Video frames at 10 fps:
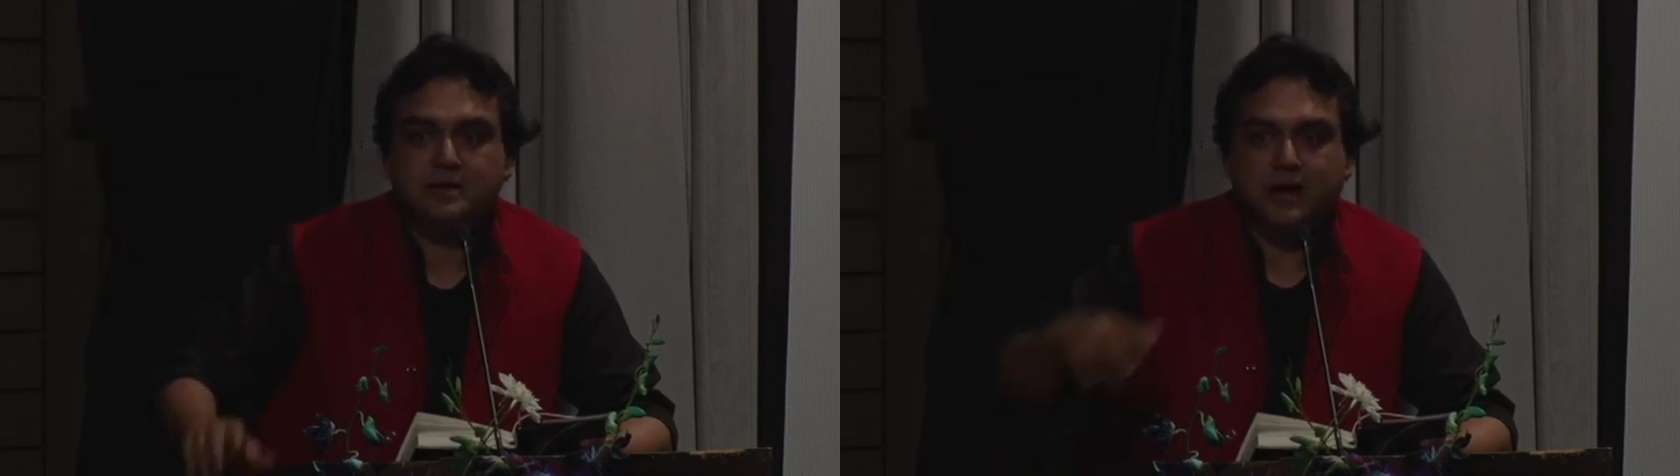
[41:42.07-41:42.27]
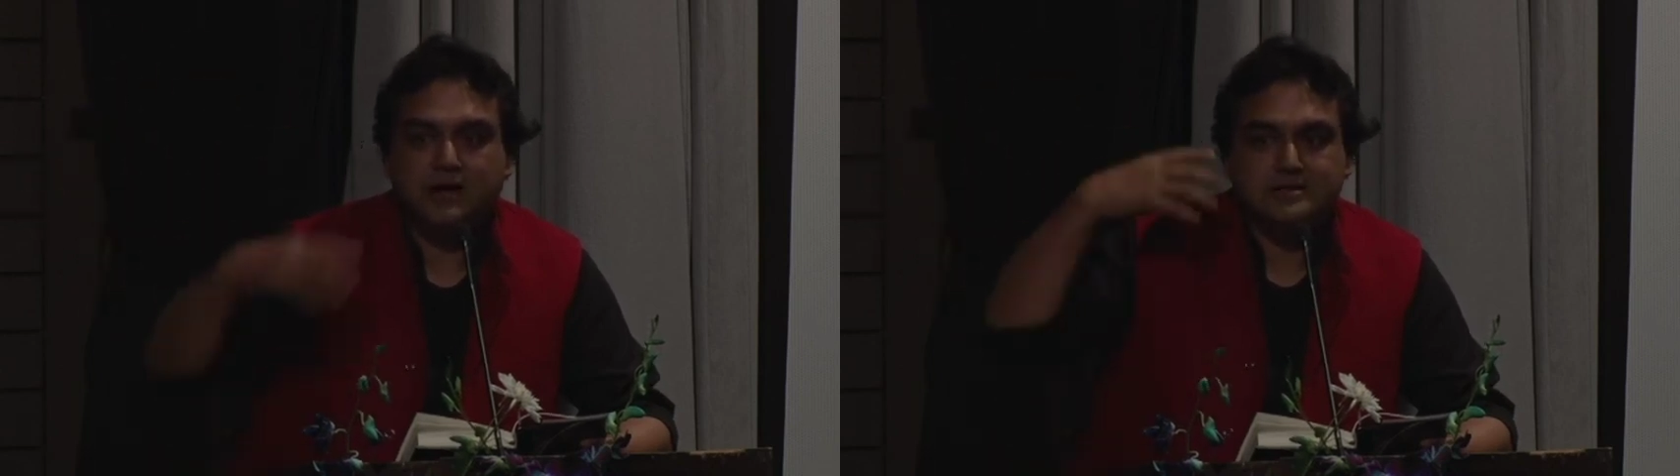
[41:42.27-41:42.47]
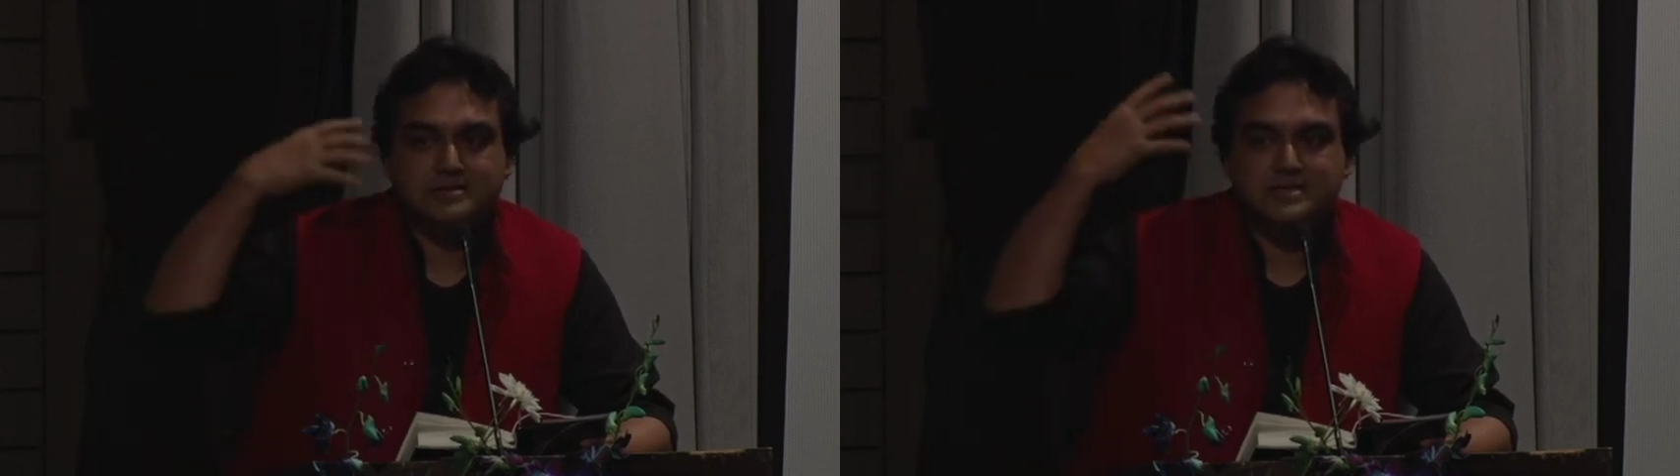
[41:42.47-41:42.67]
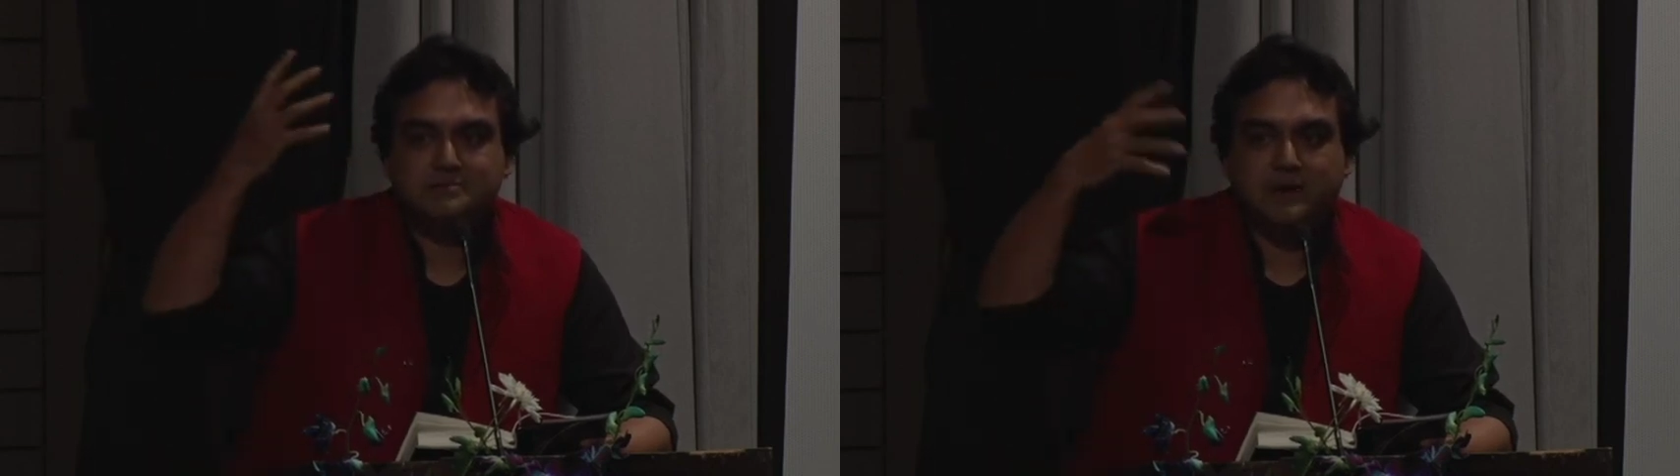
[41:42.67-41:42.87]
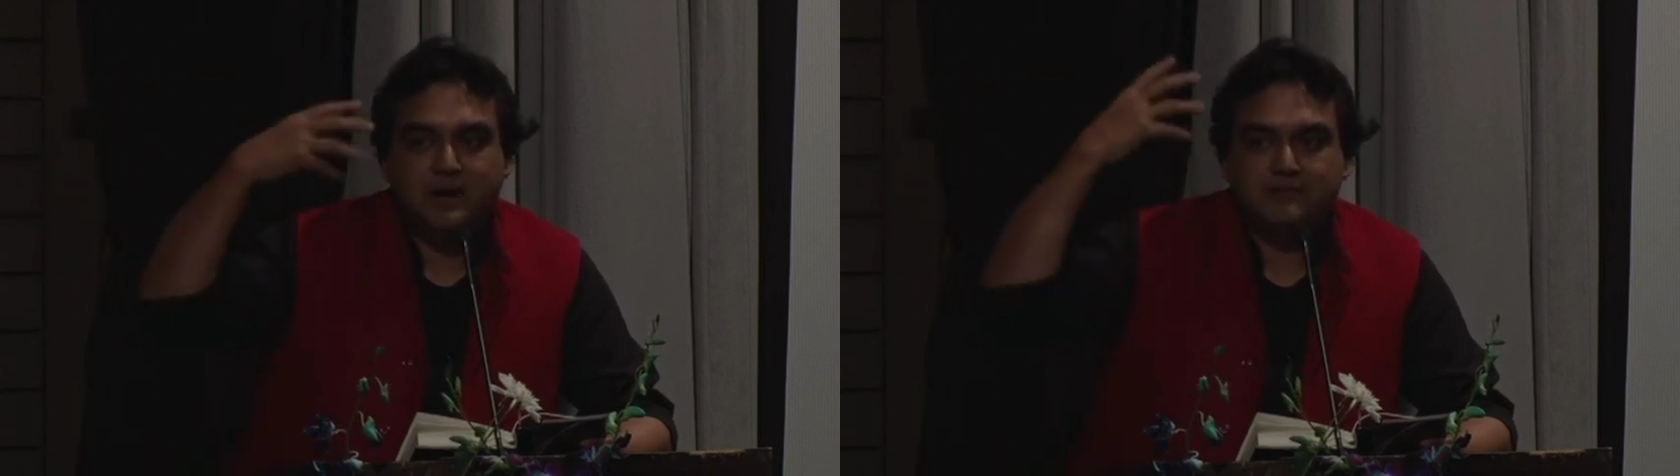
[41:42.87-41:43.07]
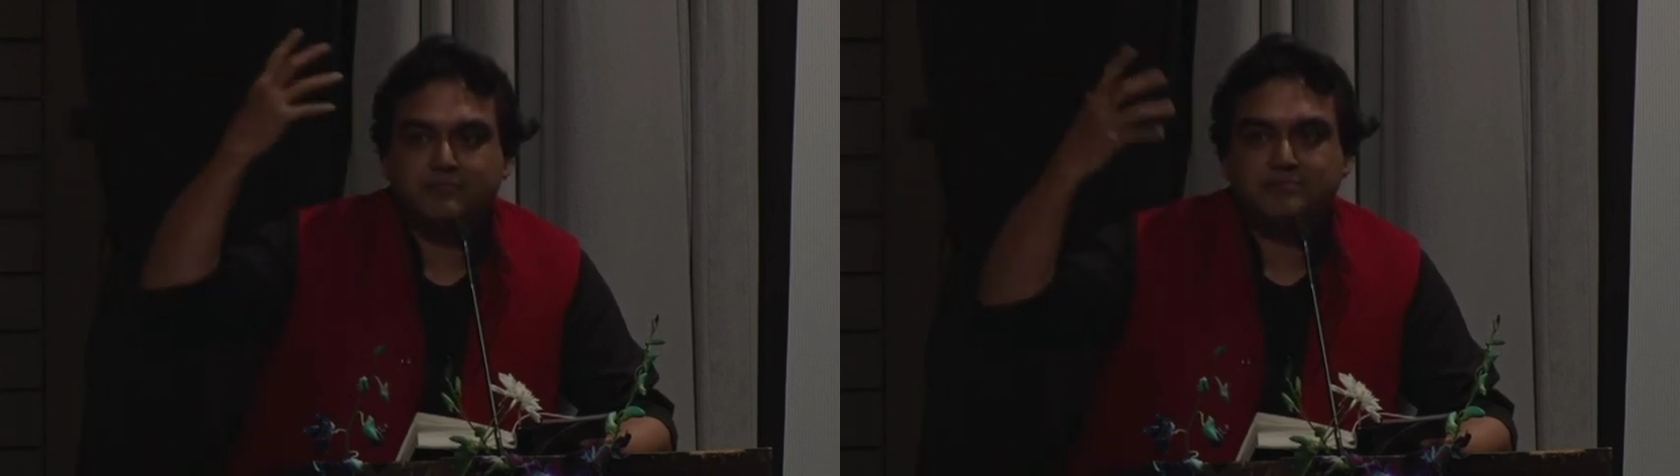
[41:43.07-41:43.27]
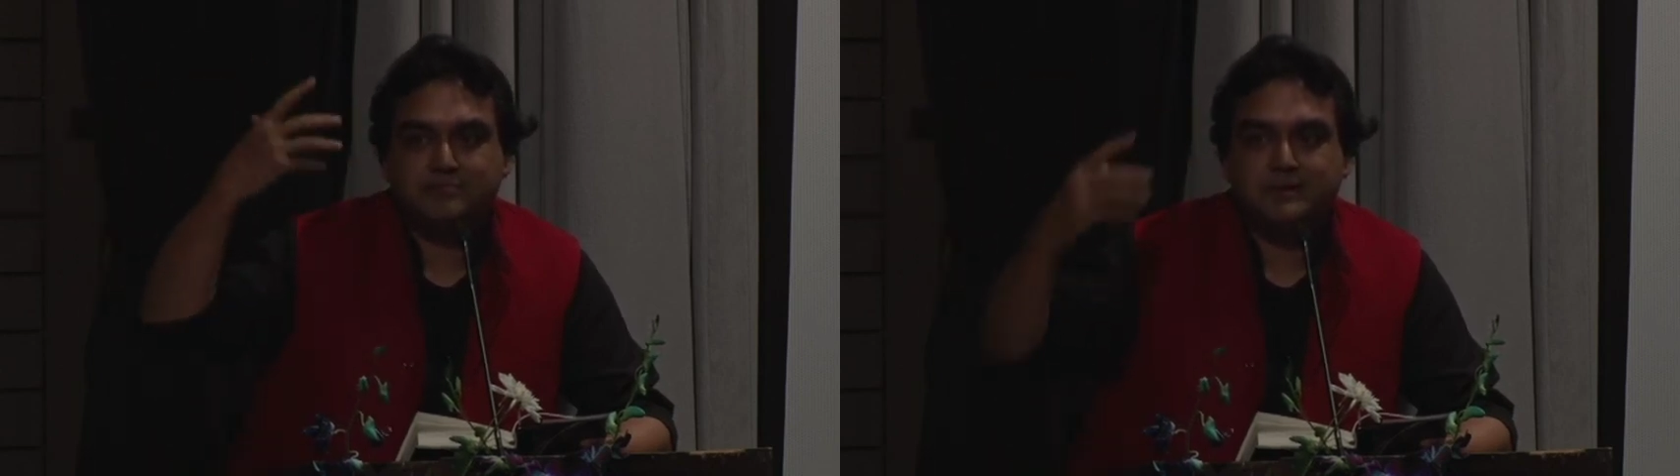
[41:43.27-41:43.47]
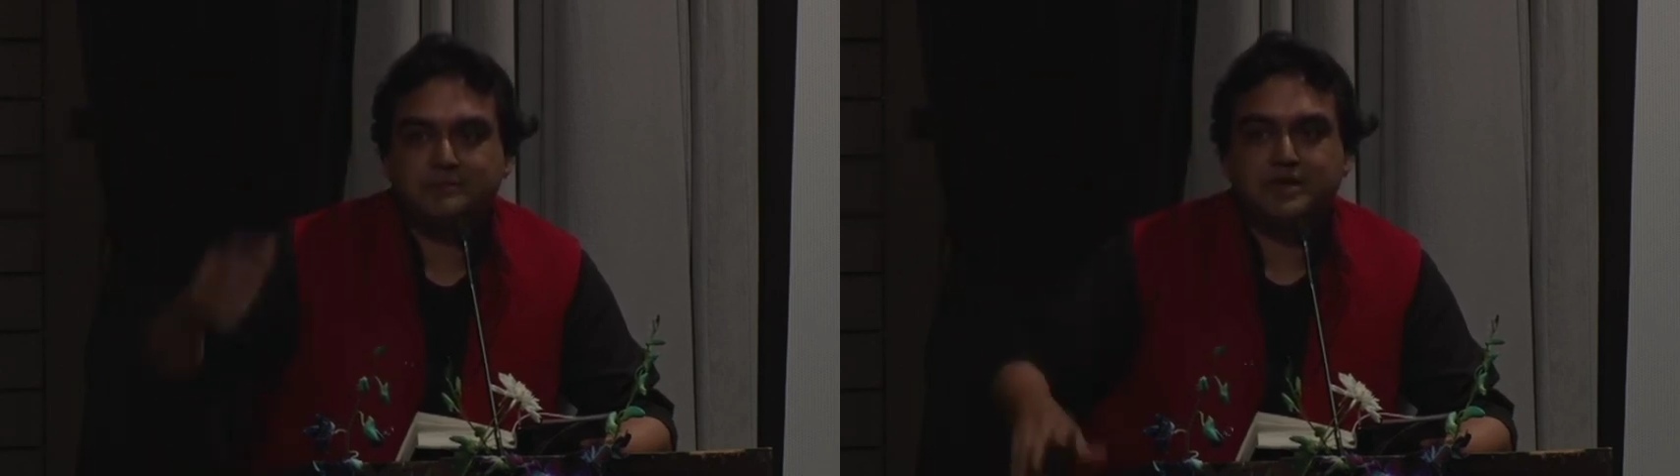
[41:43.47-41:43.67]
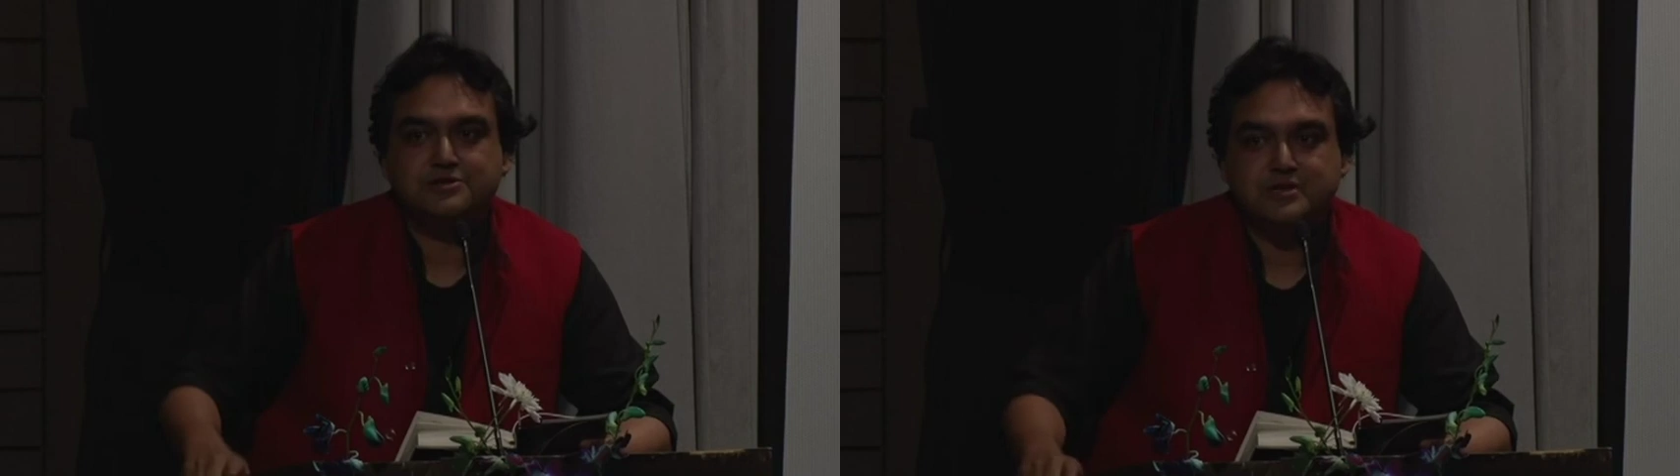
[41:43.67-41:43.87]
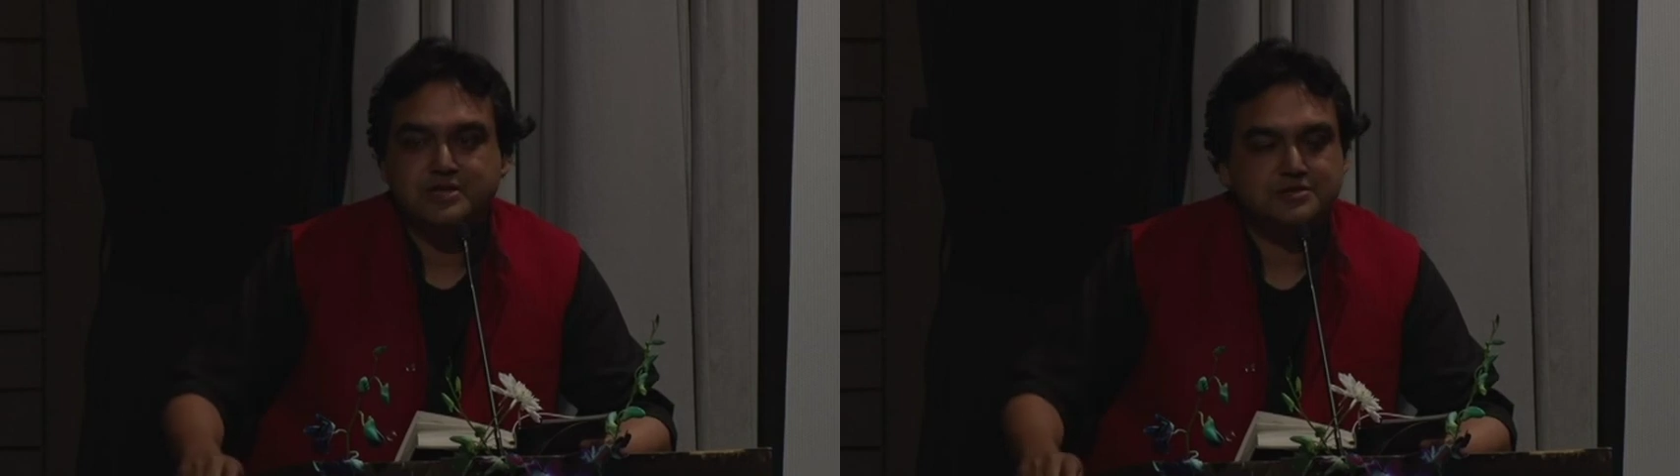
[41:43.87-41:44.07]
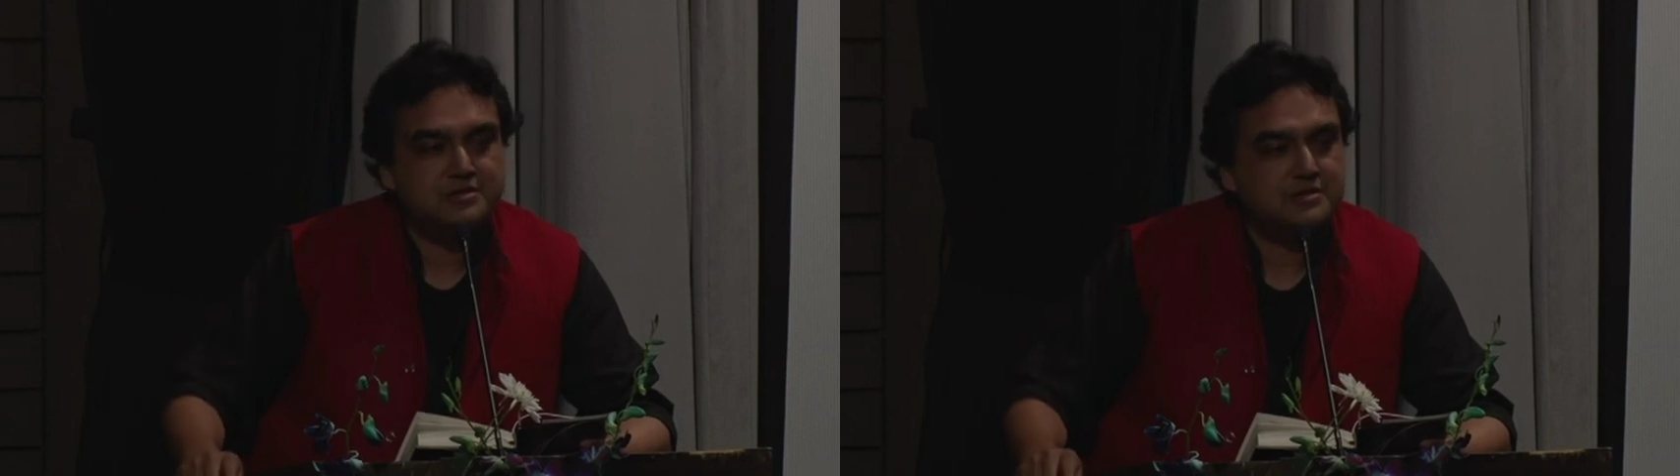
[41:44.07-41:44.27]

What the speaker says: and it's in my imagination